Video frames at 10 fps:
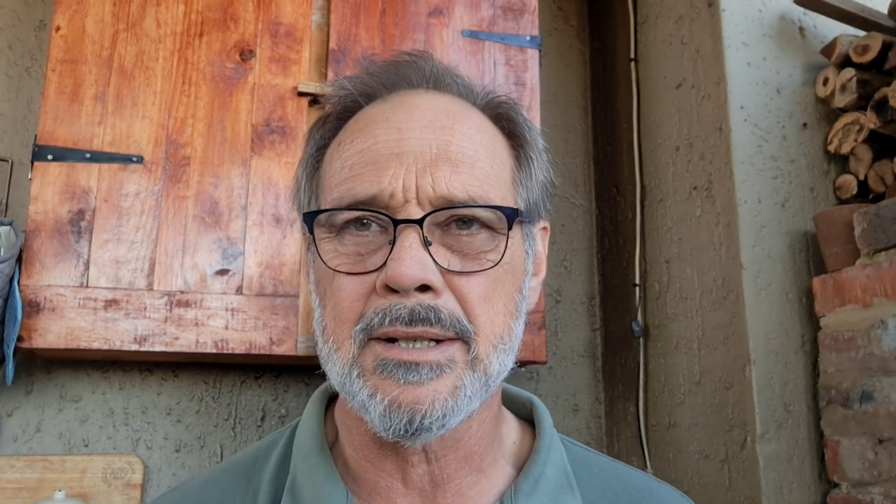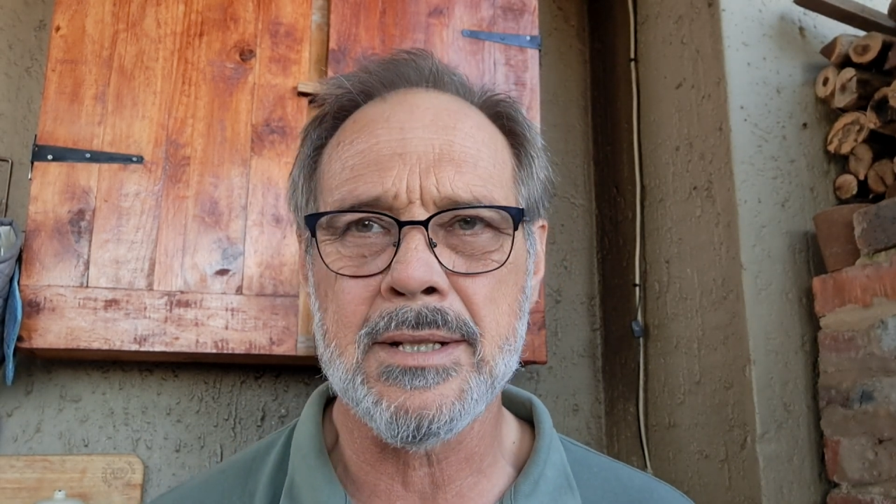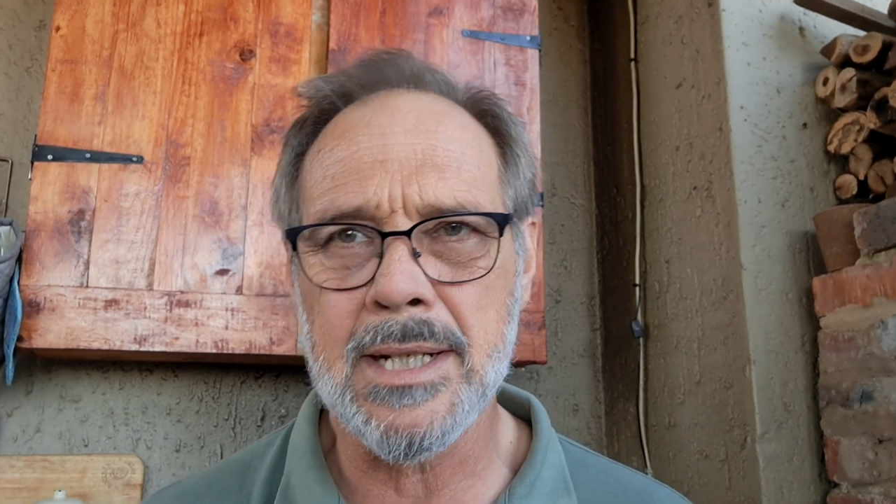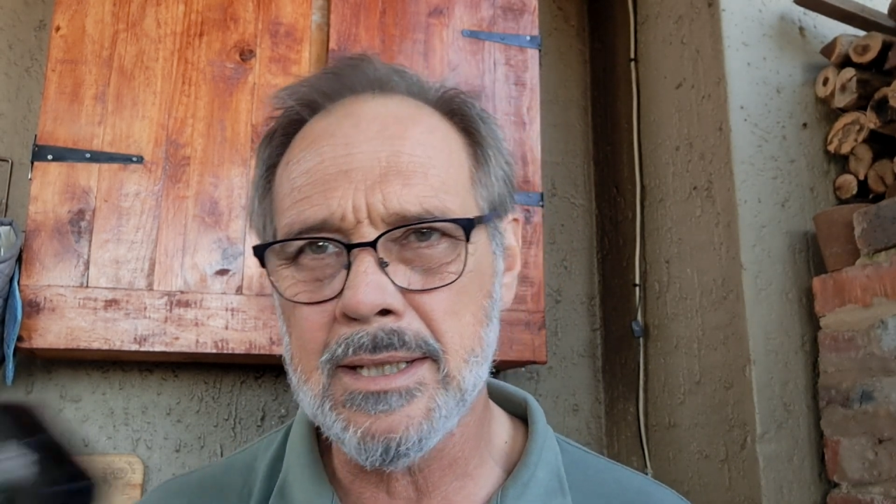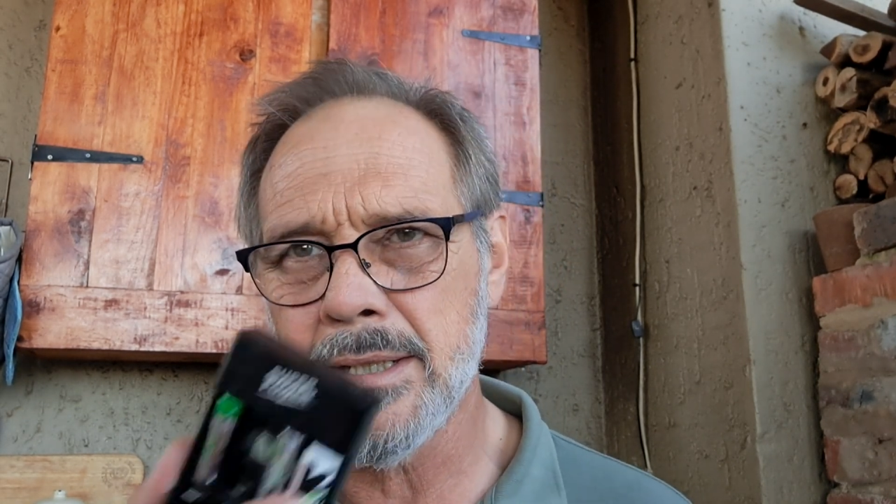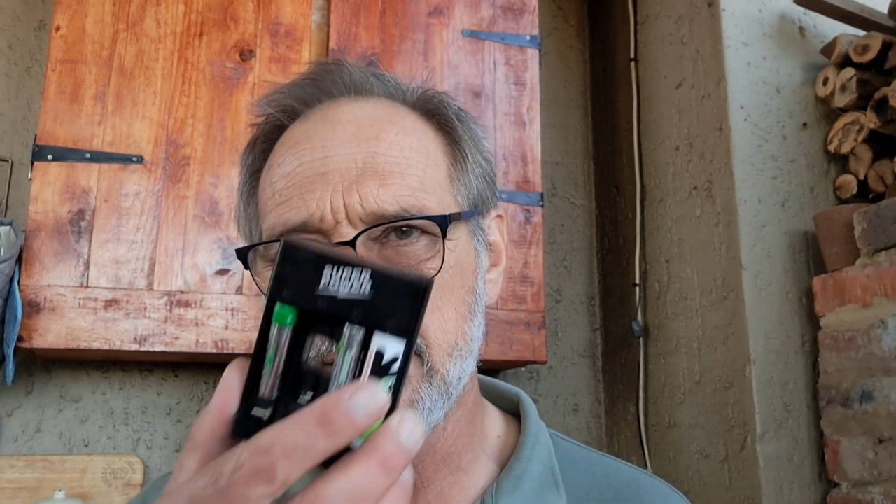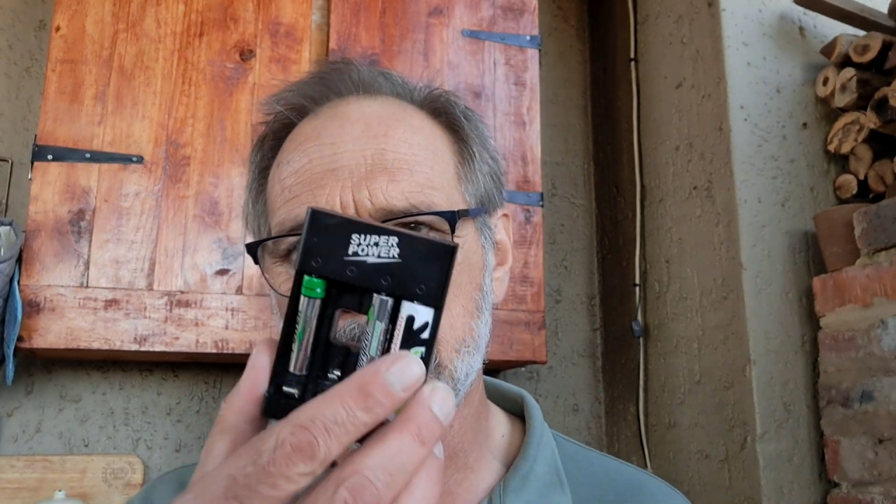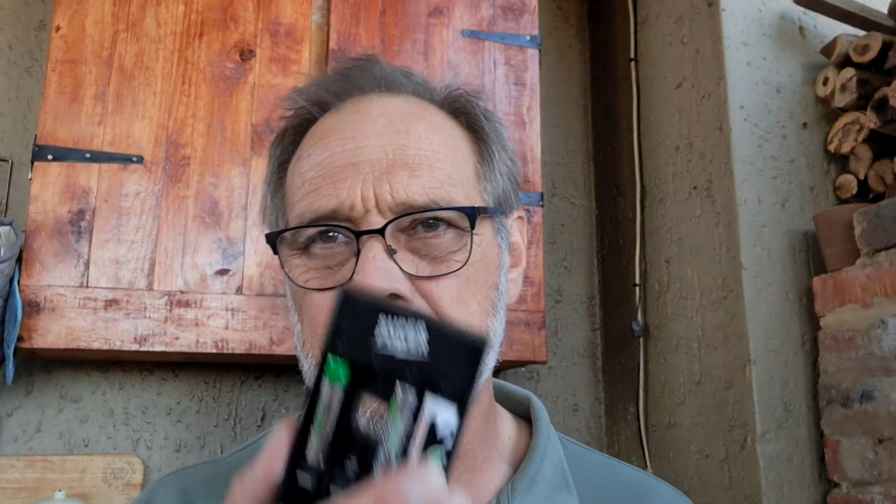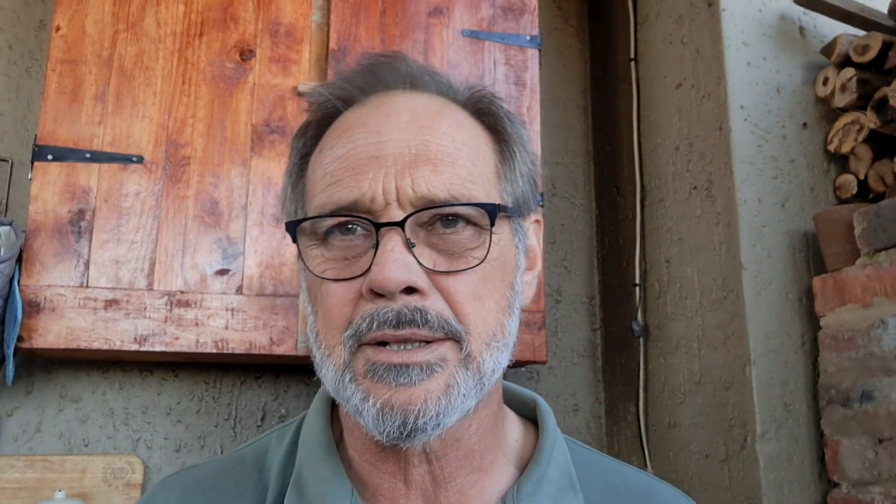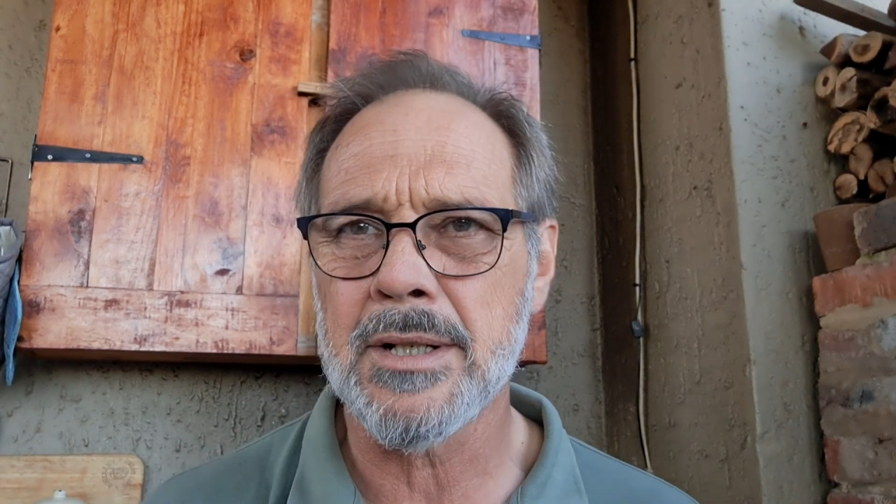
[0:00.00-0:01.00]
I stick it
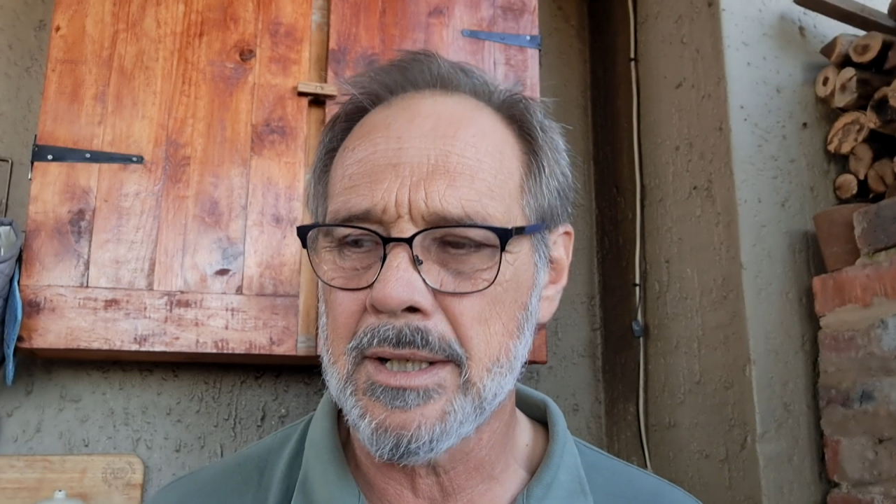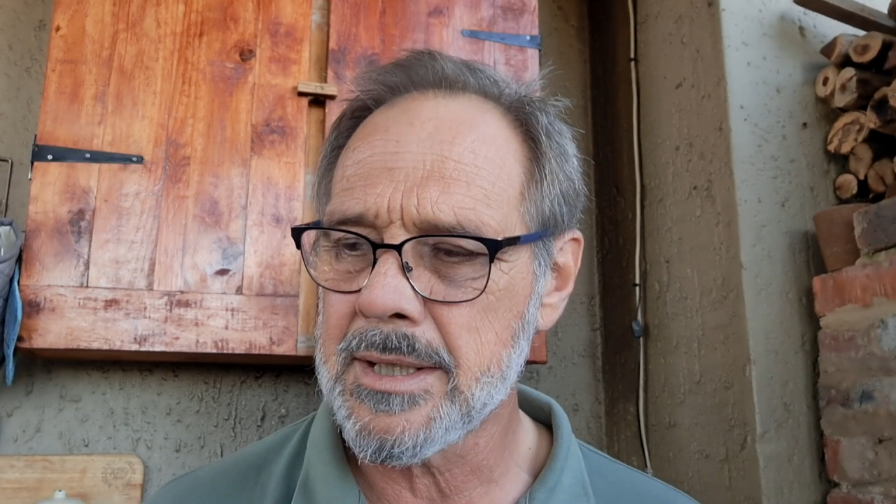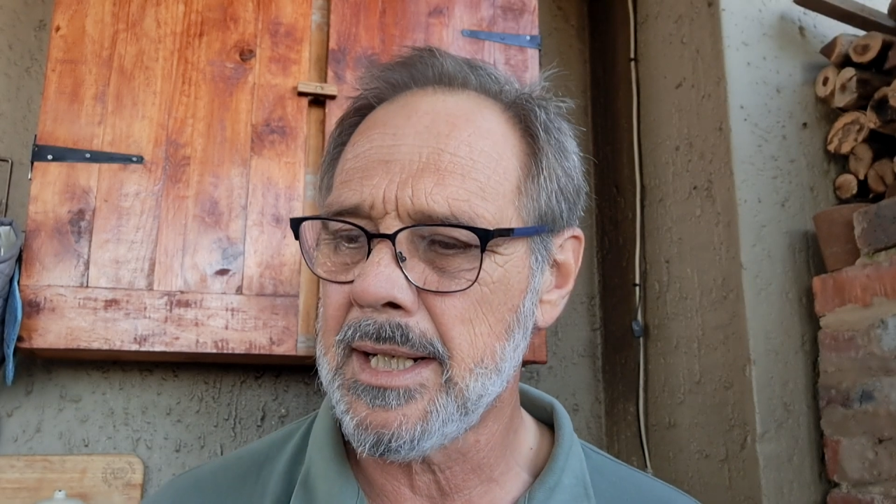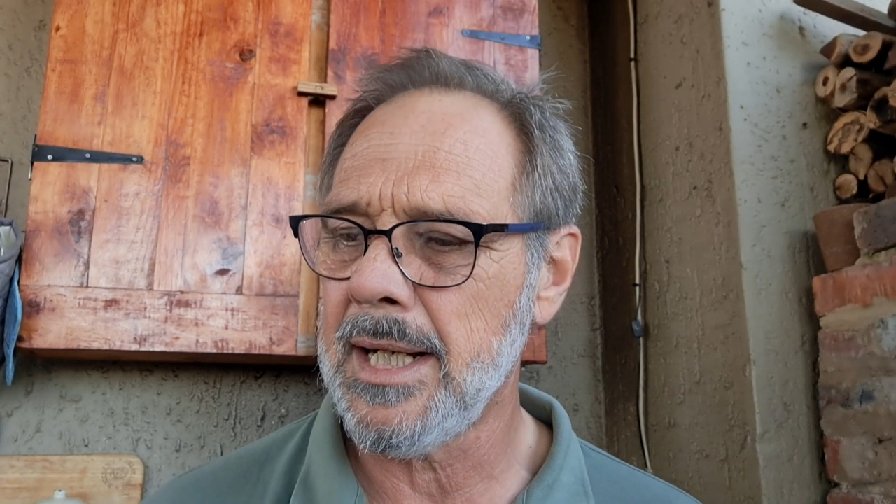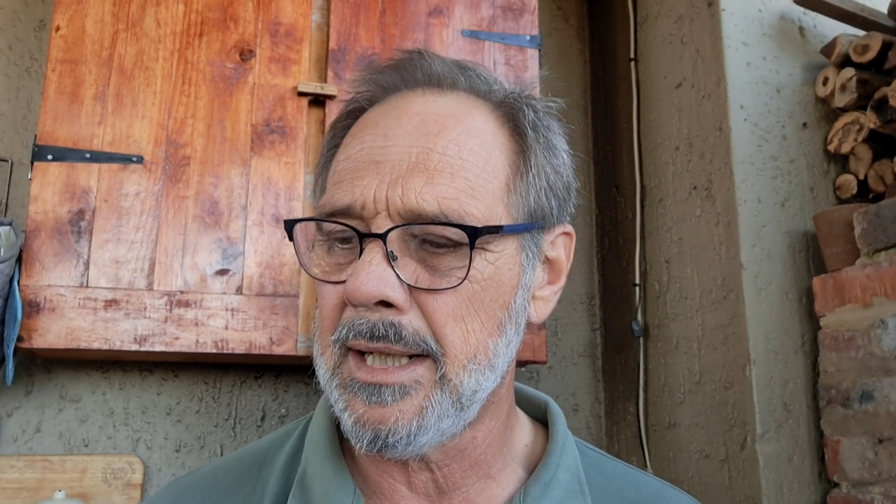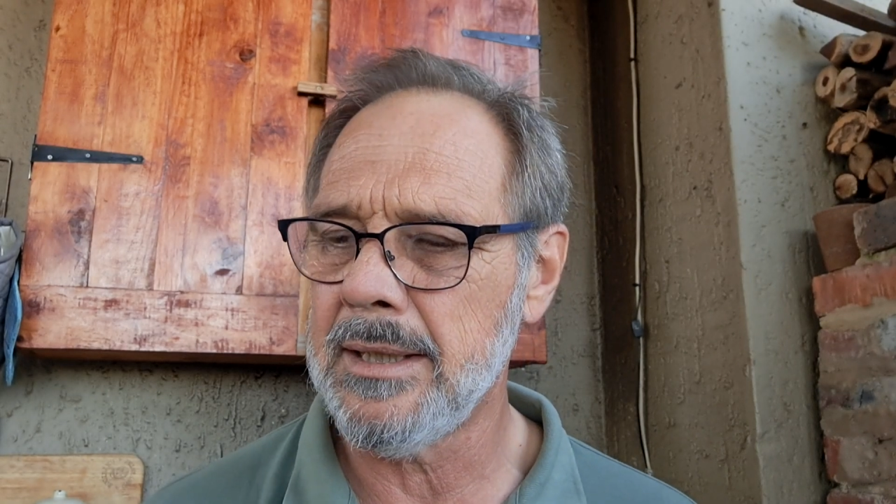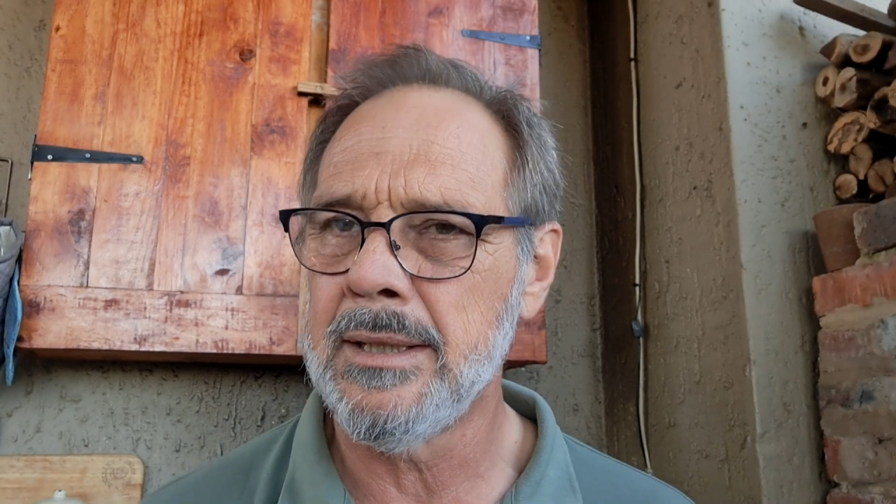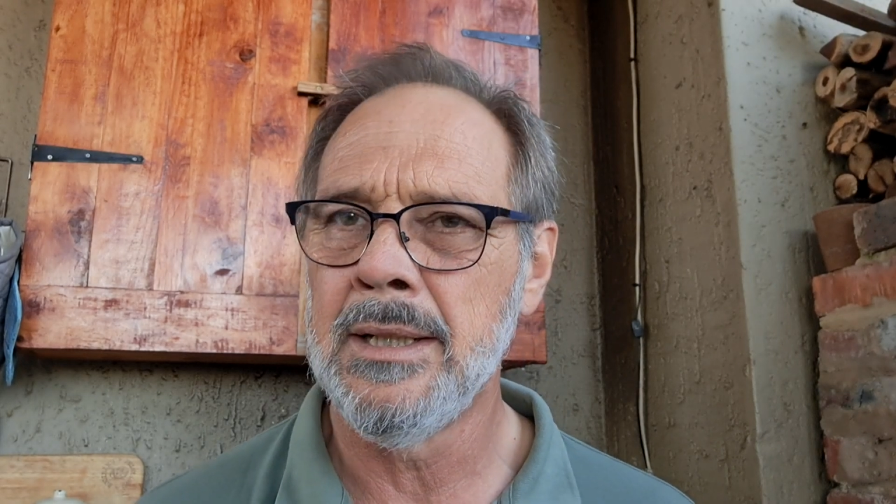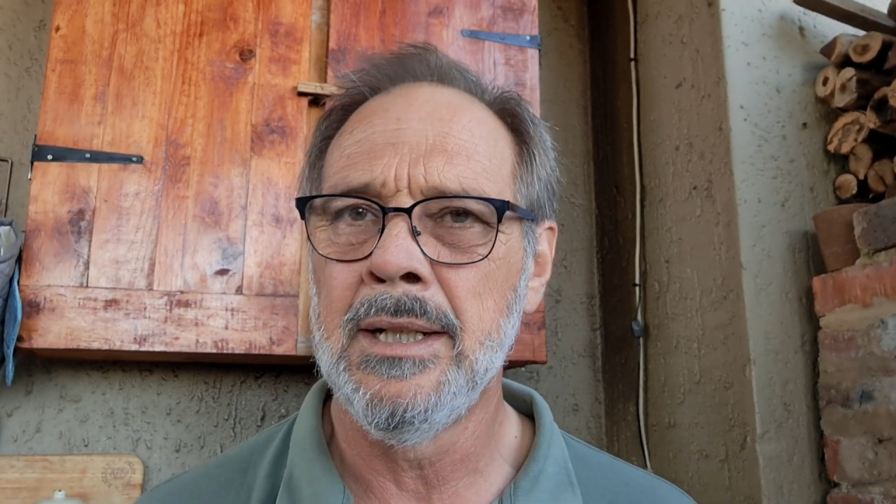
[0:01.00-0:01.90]
into the charger and